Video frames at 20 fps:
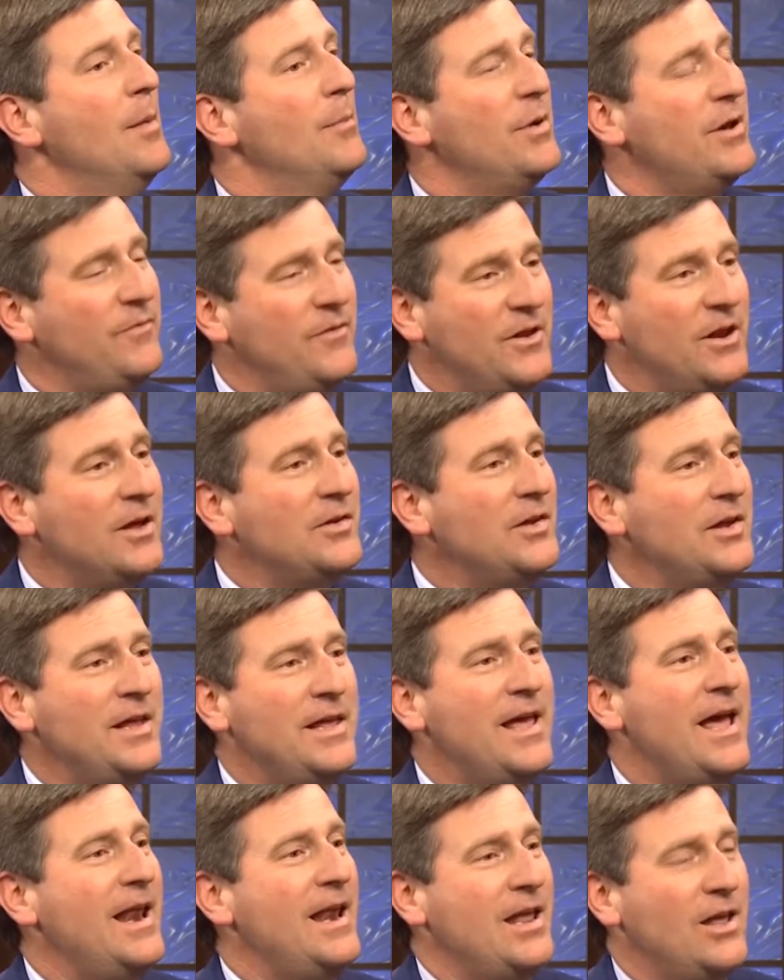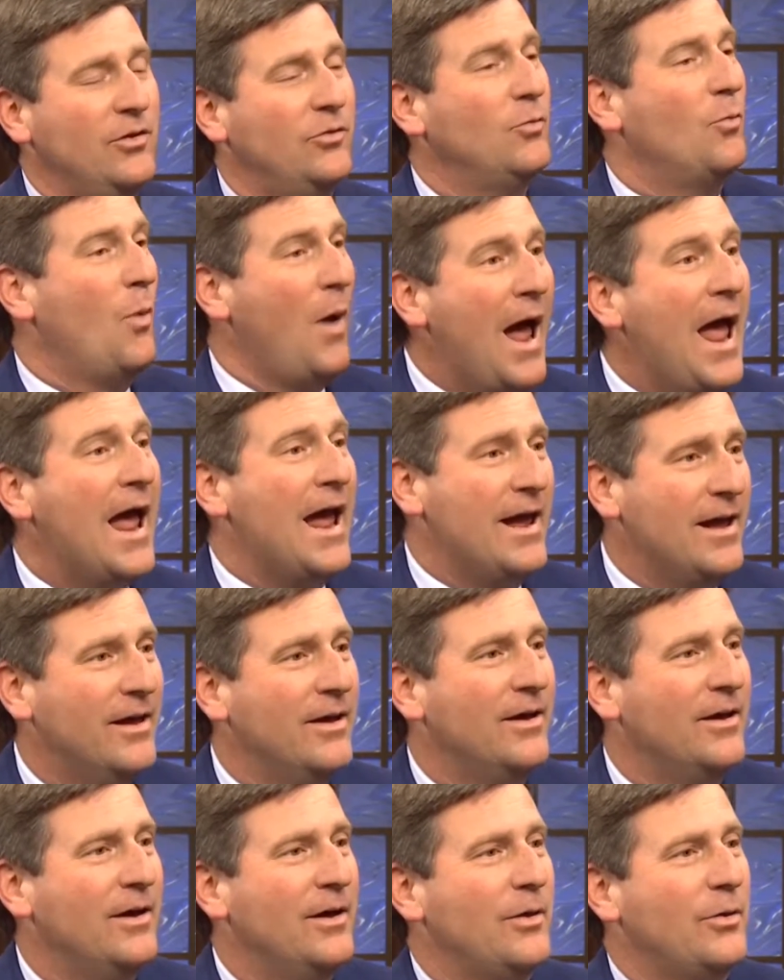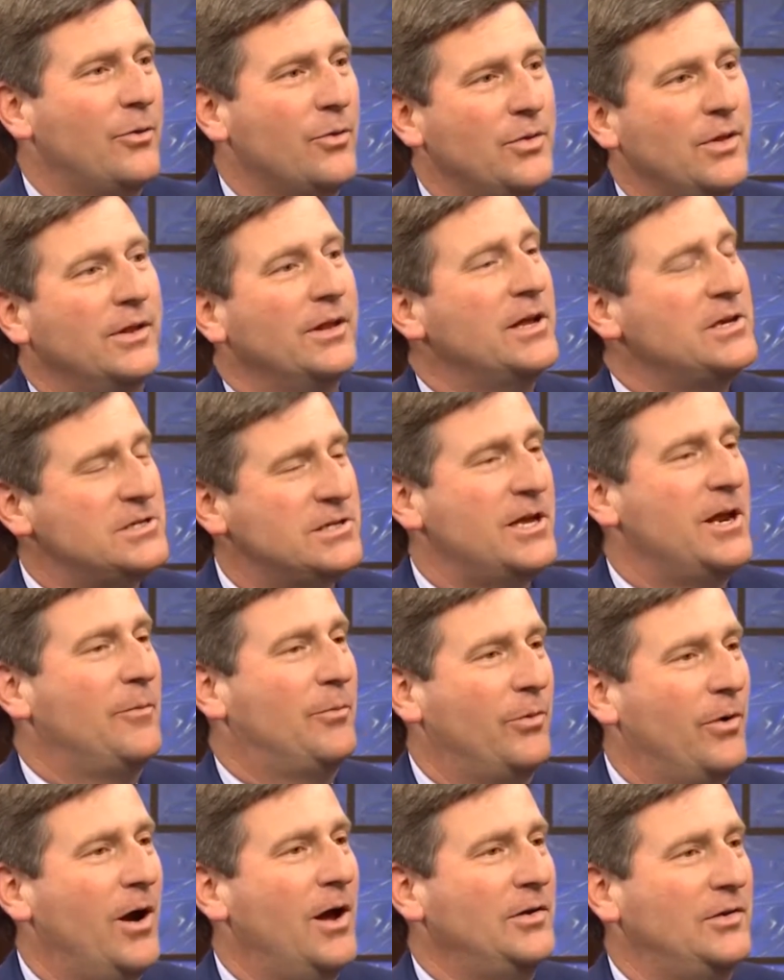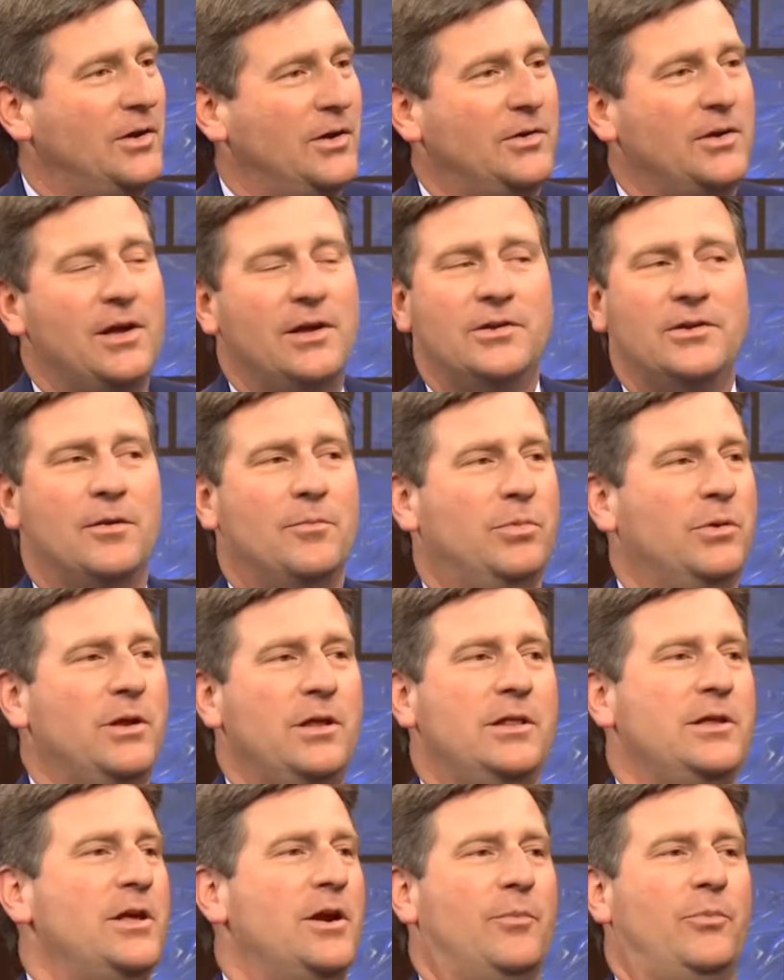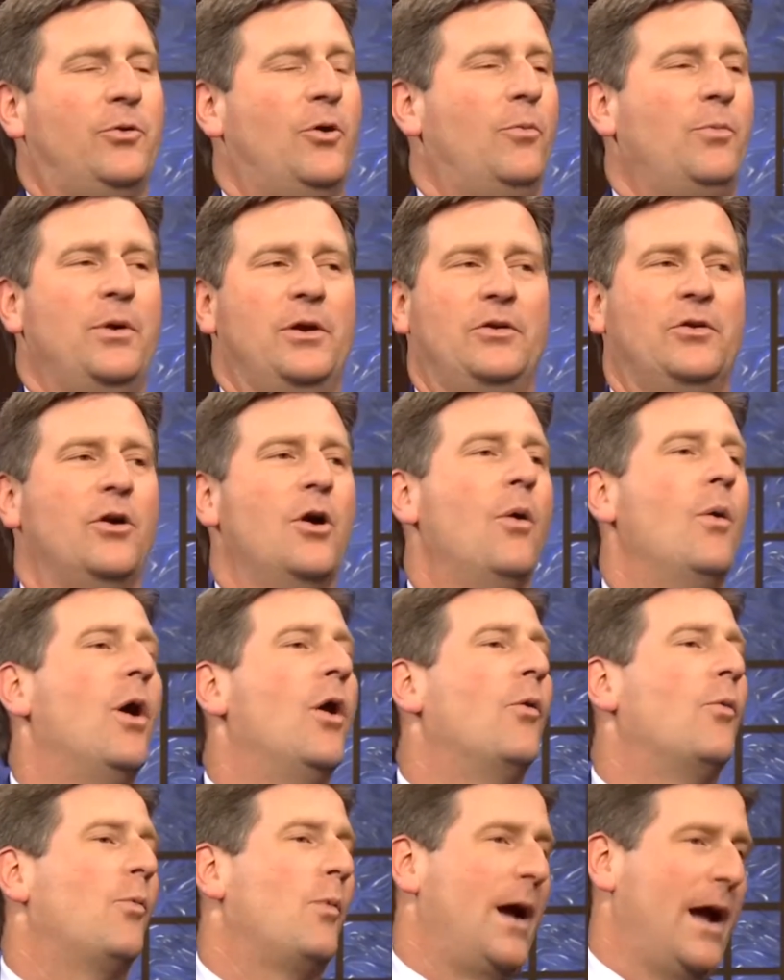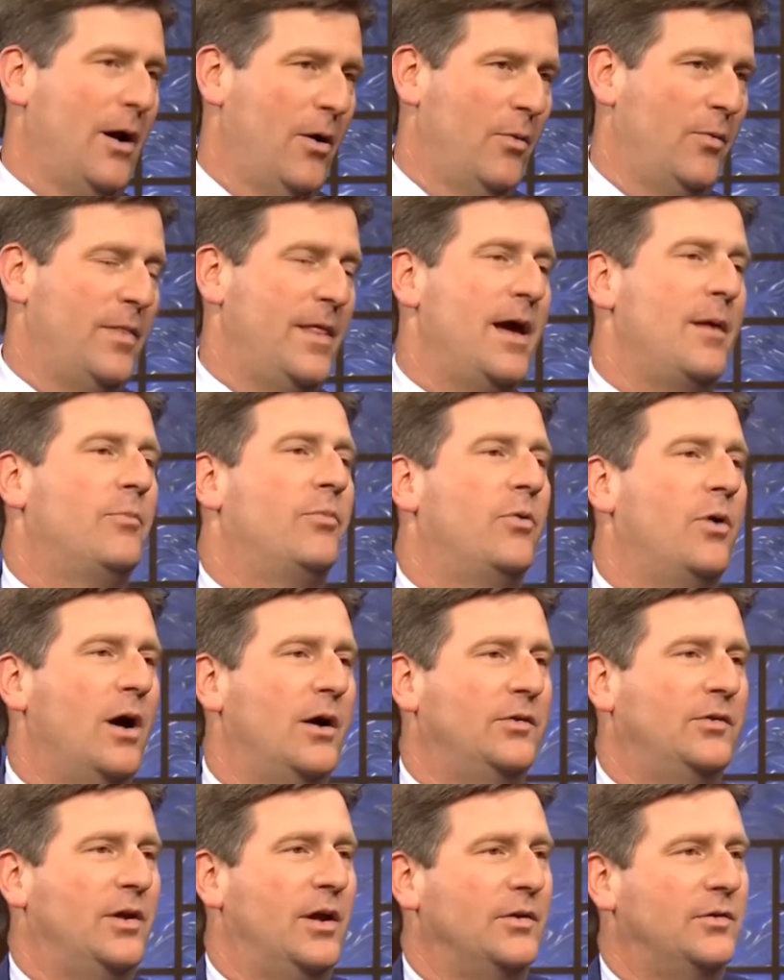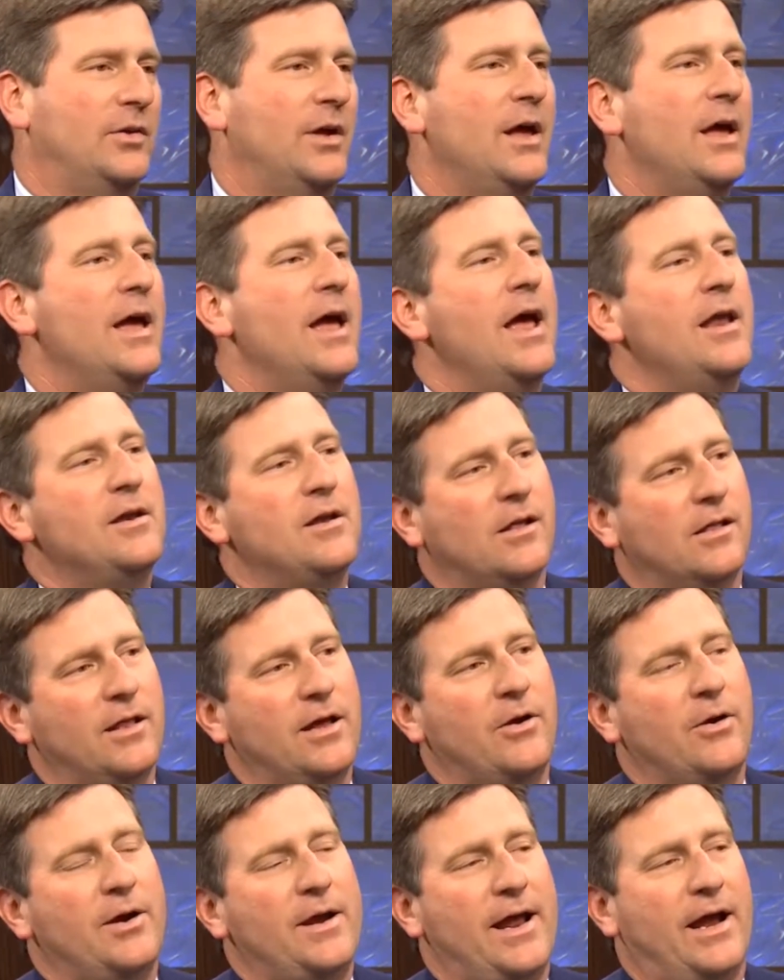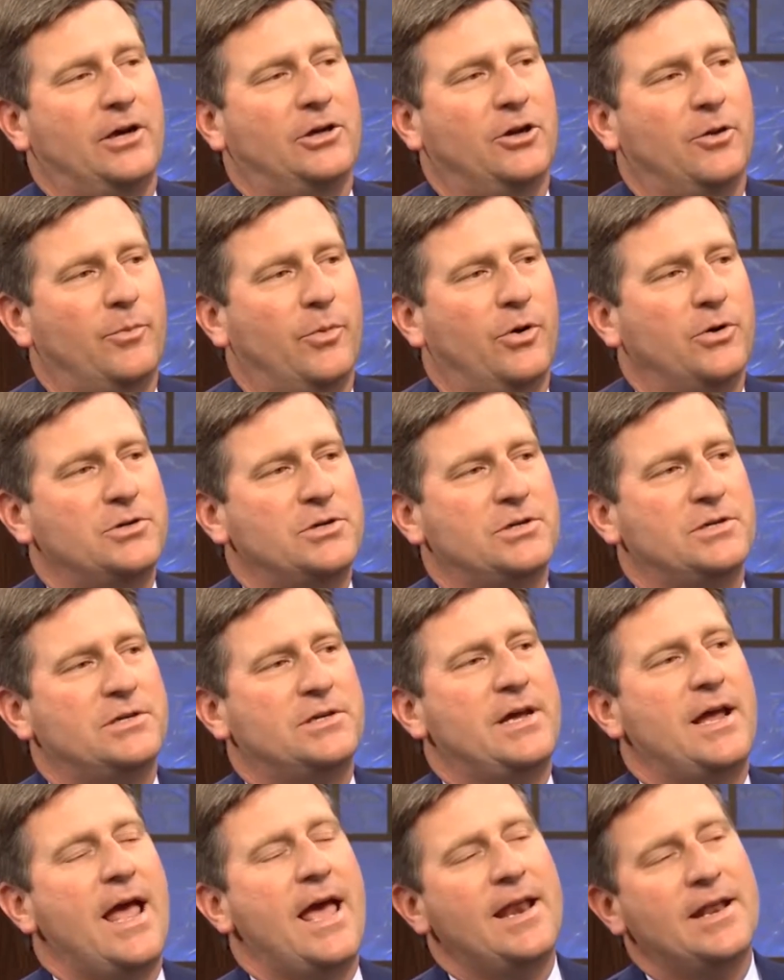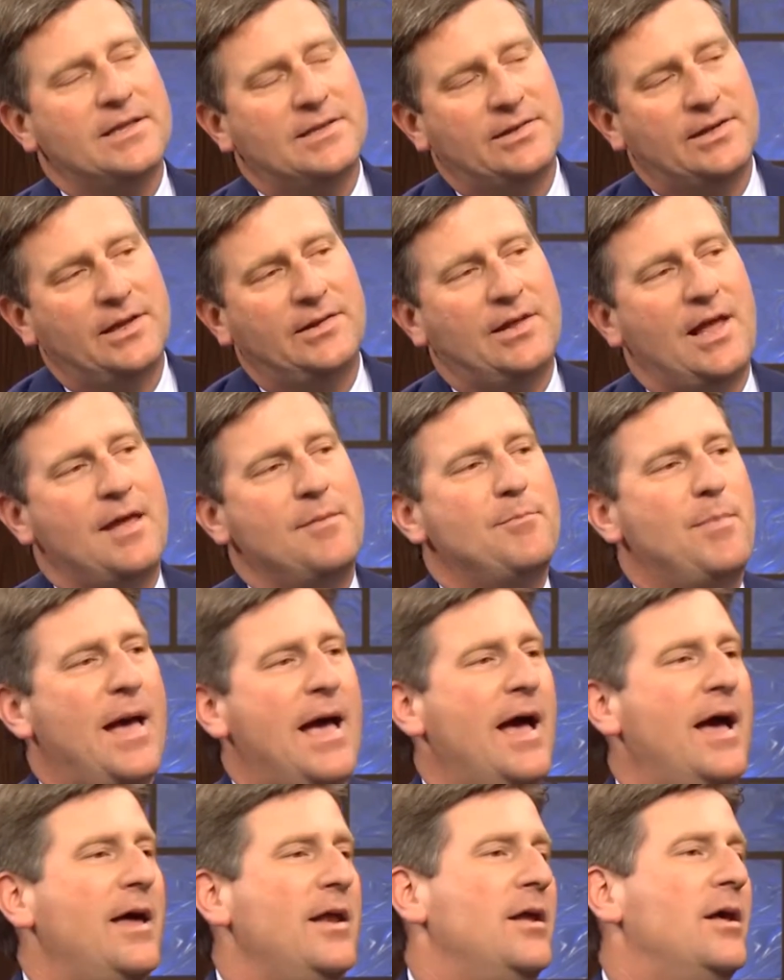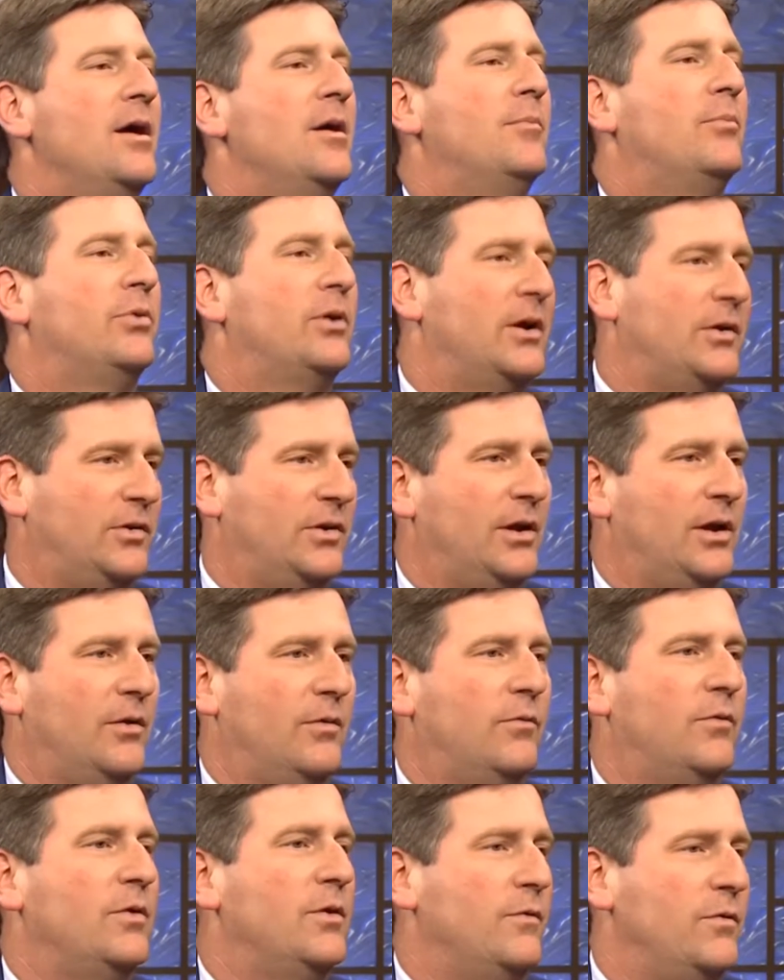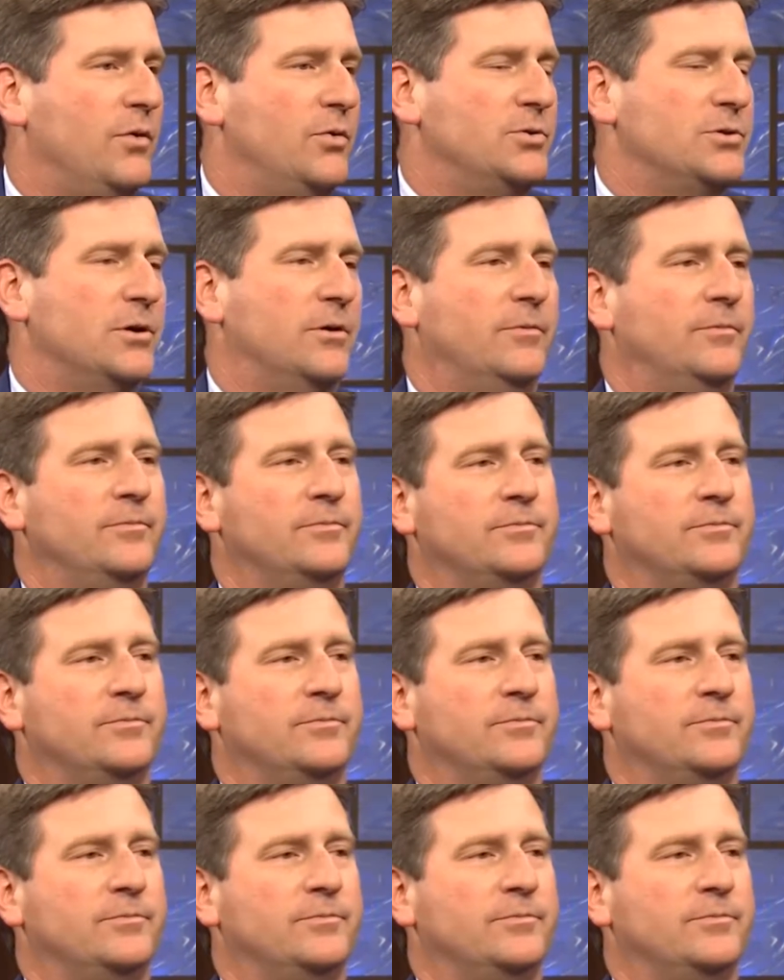But if he doesn't get his way through the legislative process, it's completely inappropriate to go around that process and declare a national emergency, and it sets a bad precedent for the future.